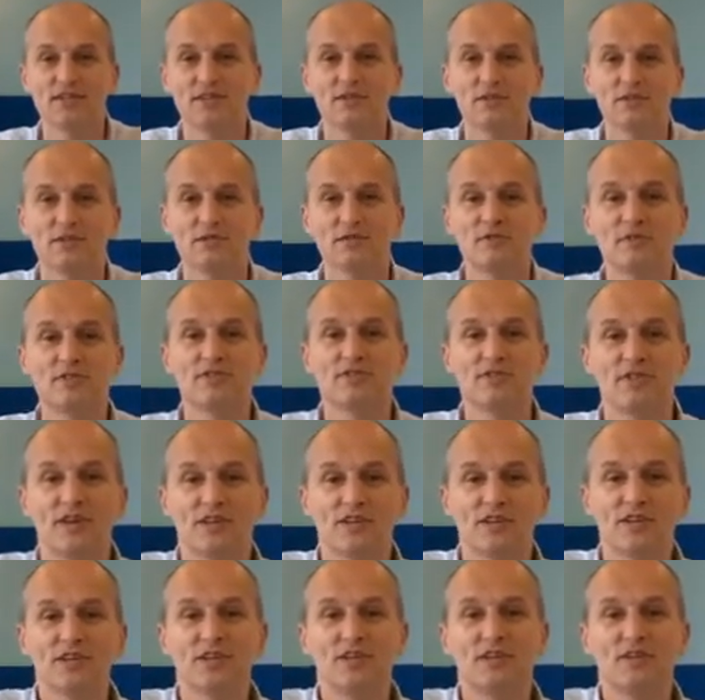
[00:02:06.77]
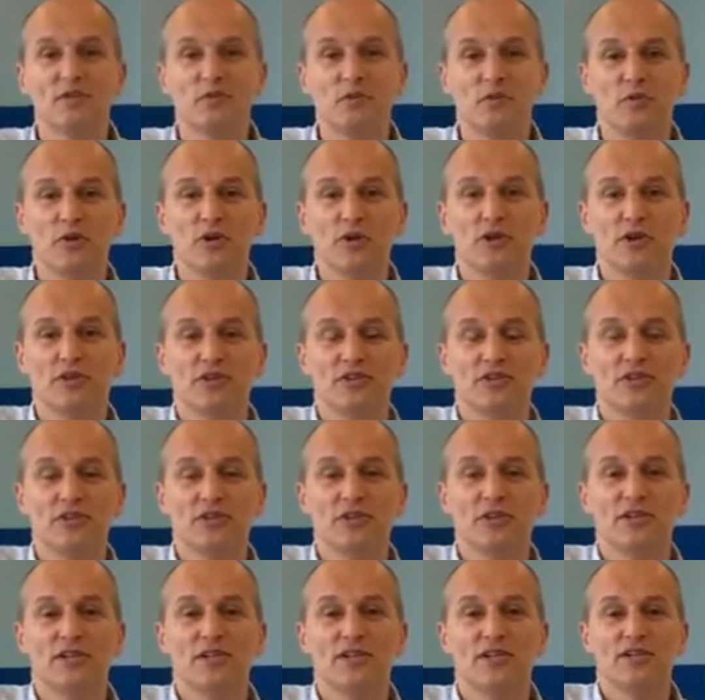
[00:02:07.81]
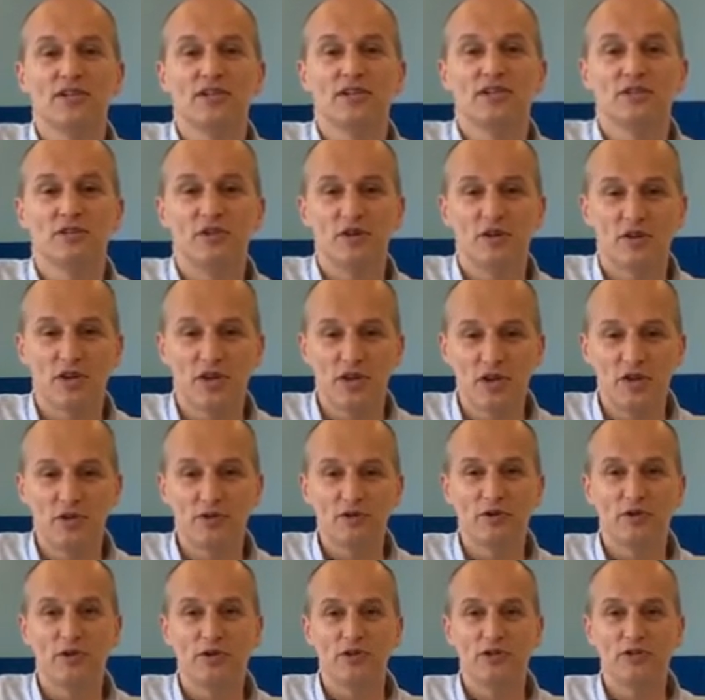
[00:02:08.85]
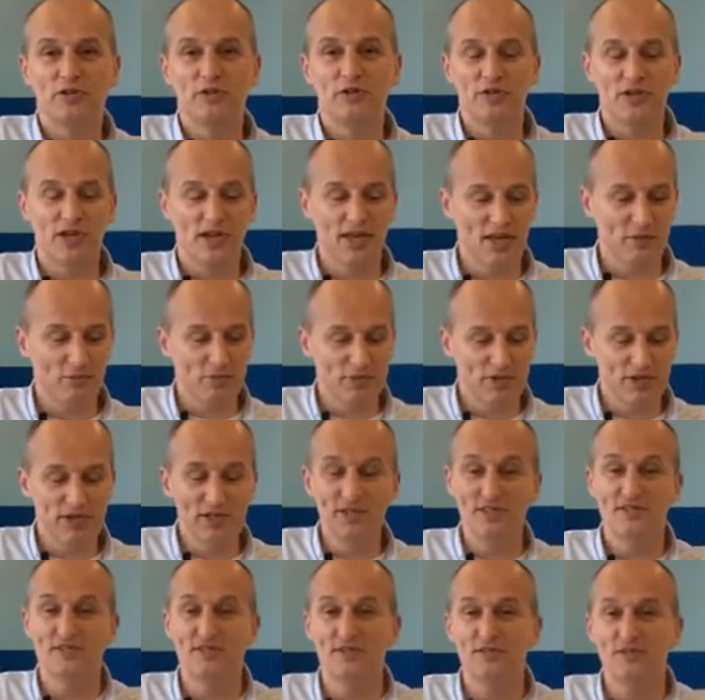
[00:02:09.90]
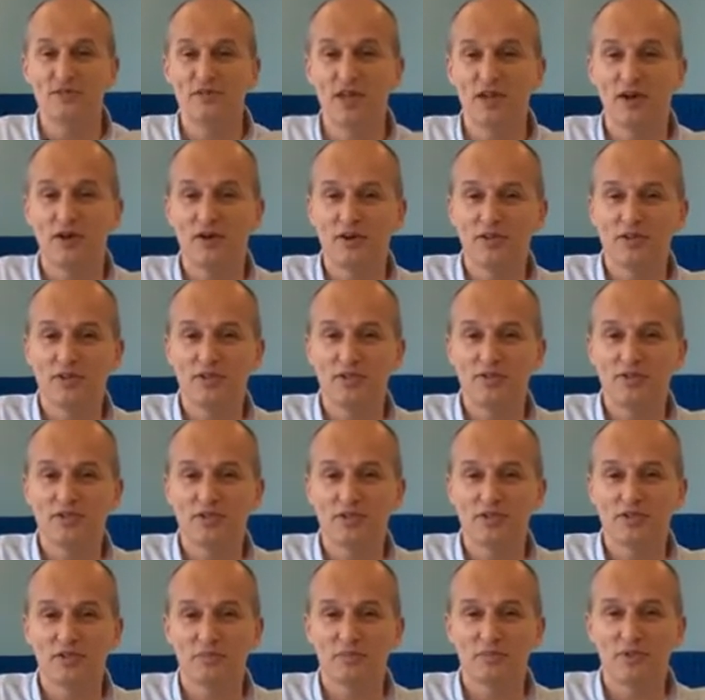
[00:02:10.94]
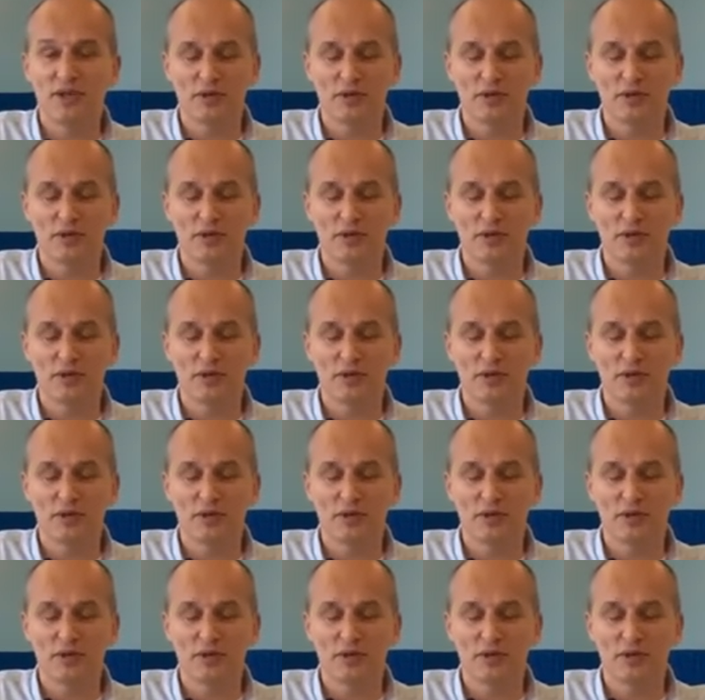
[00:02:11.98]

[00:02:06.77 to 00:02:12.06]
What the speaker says: to studythework.co.uk, please do that on YouTube.